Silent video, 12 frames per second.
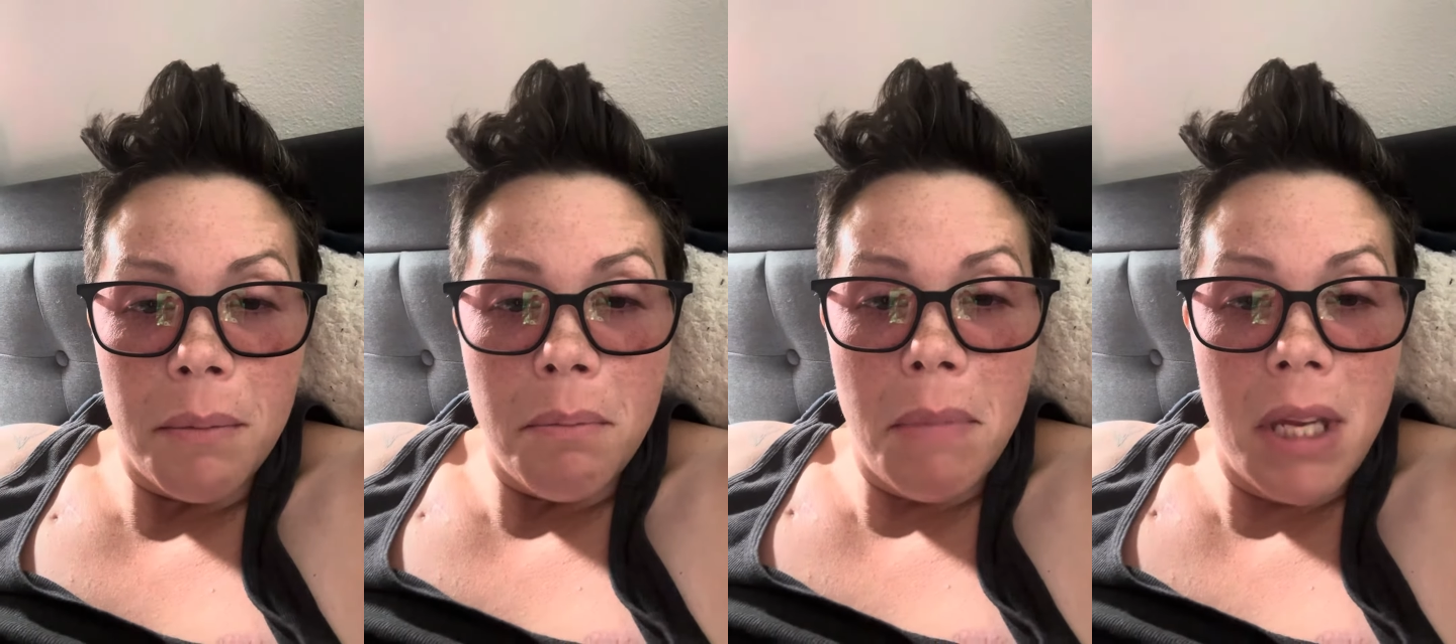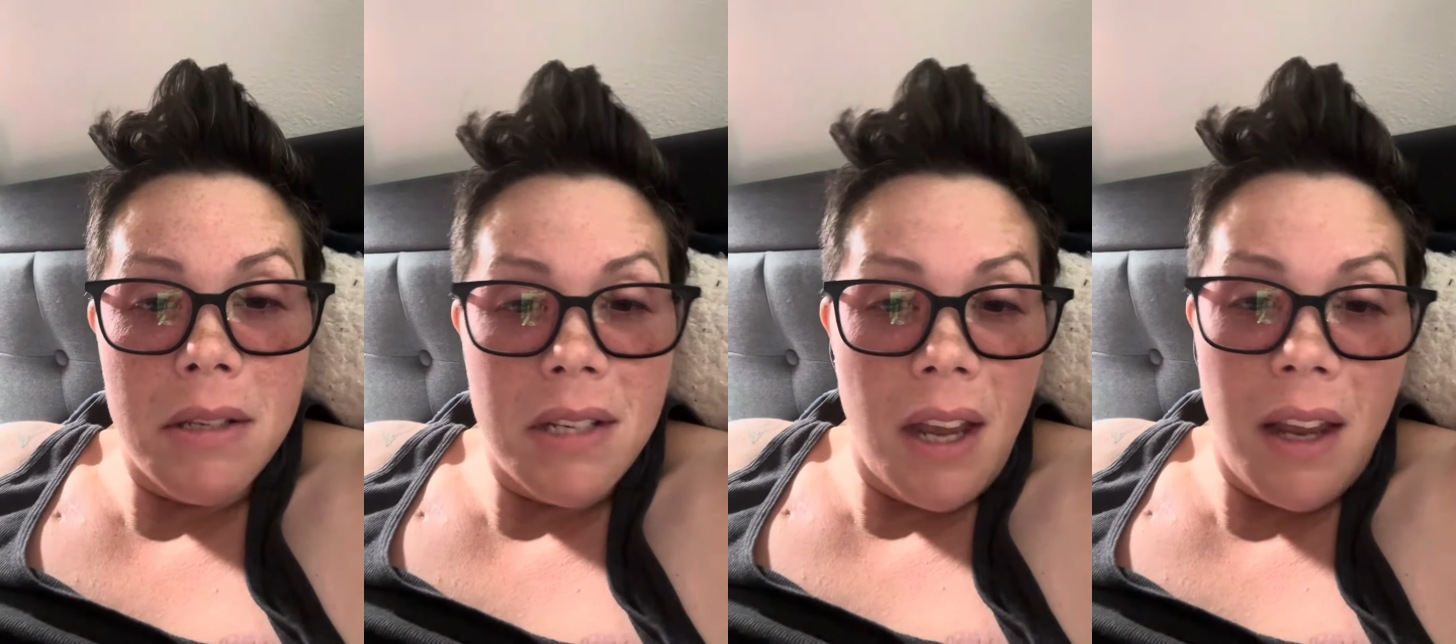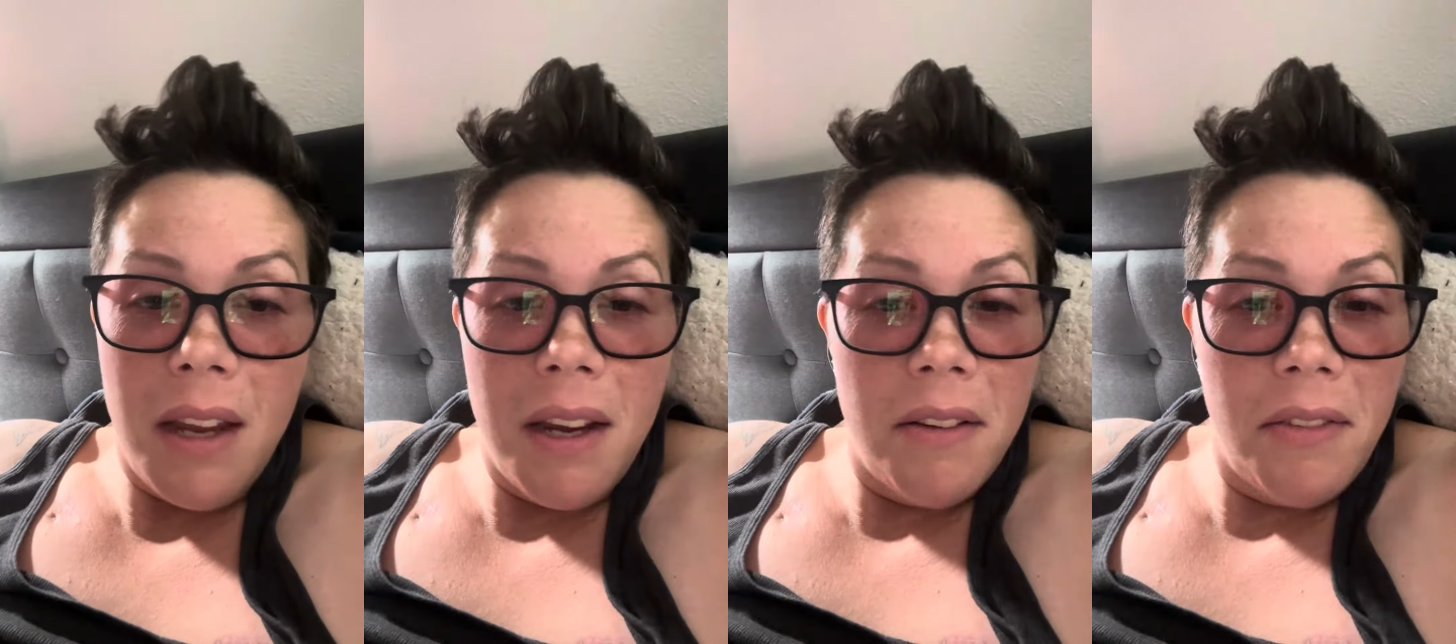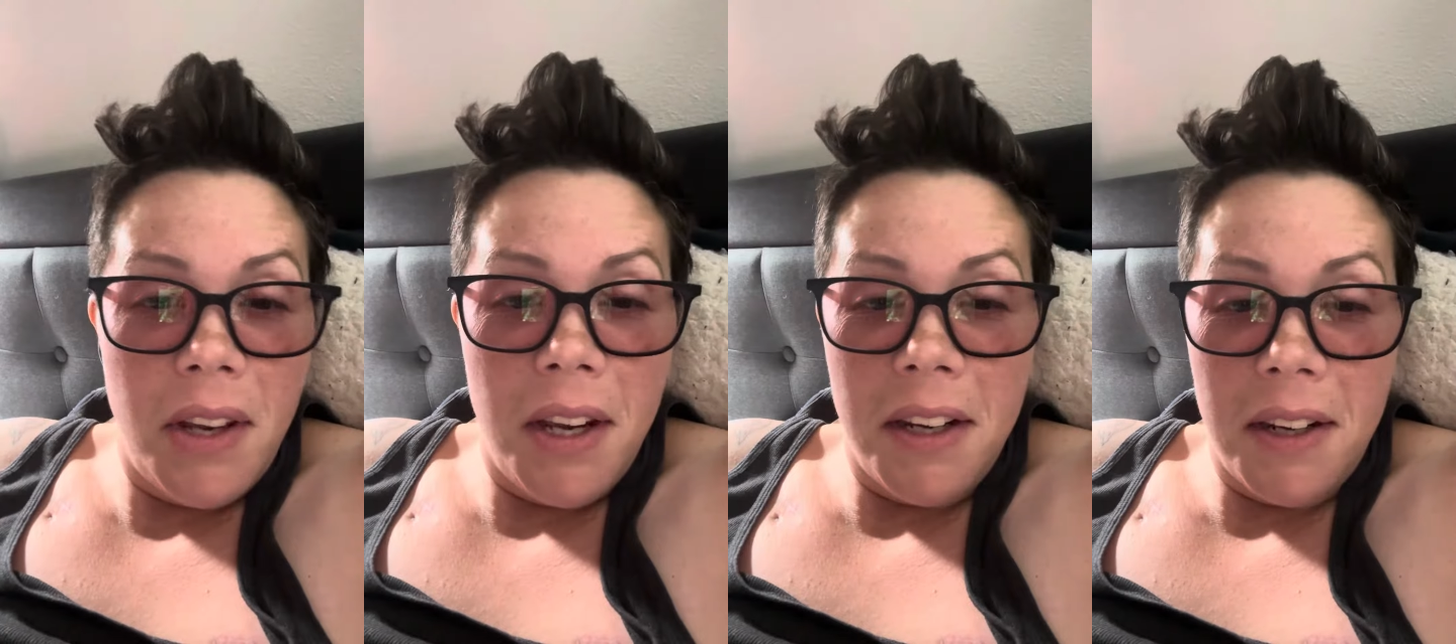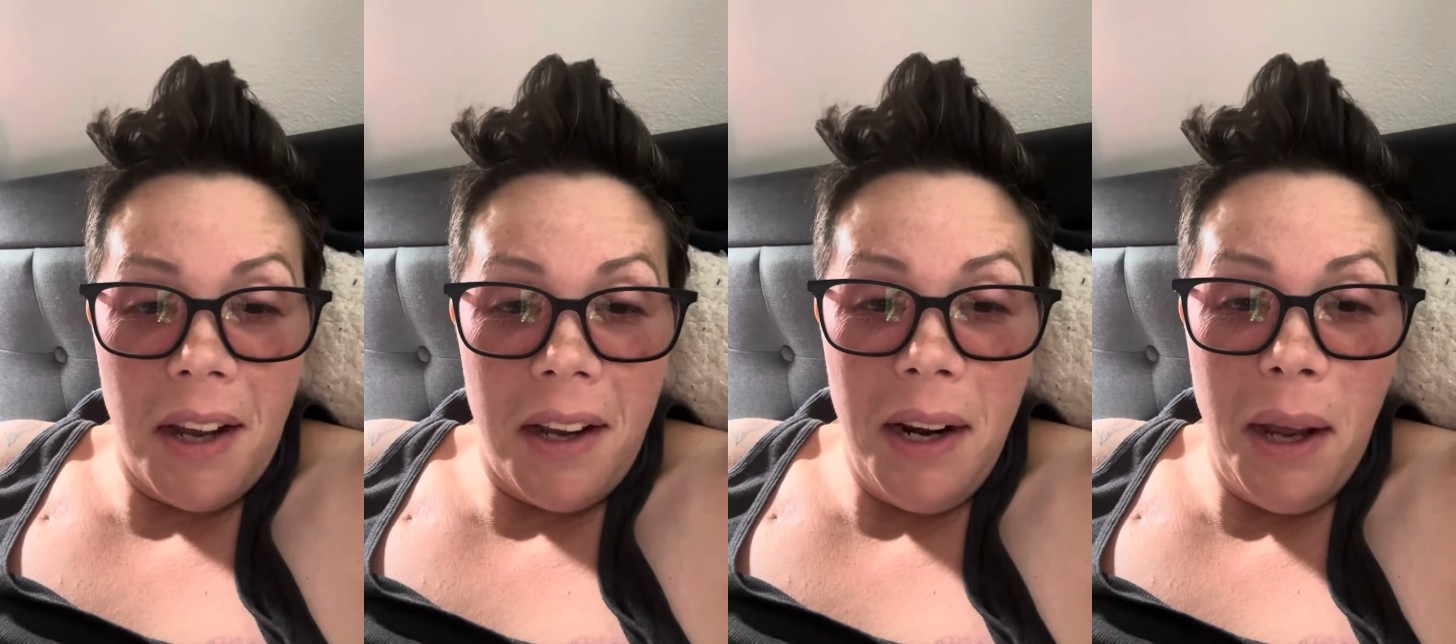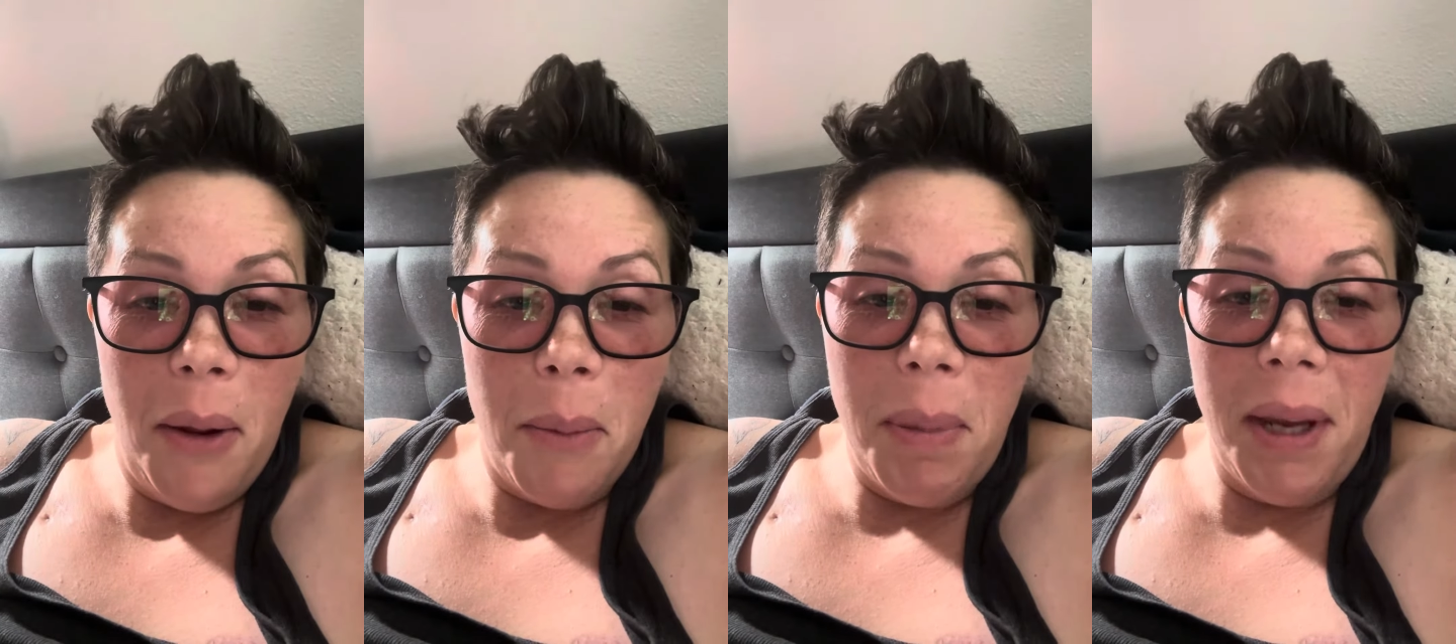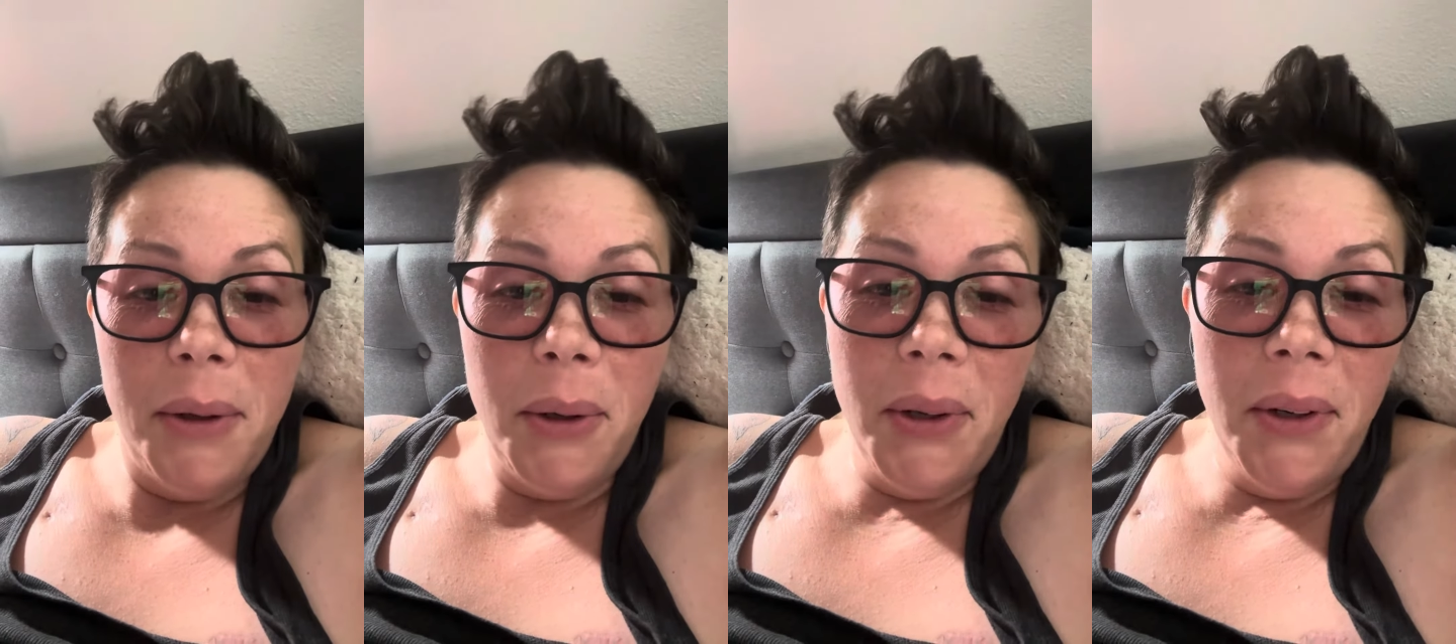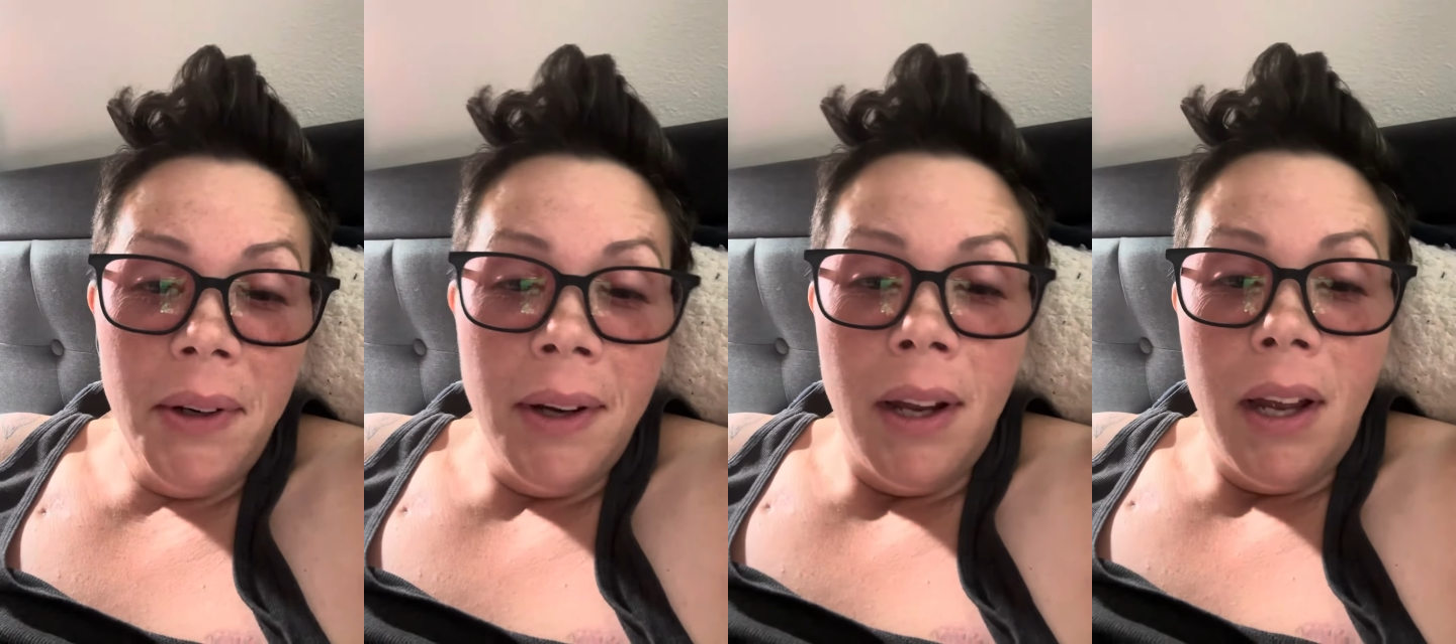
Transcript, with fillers: midday evening night owl painter.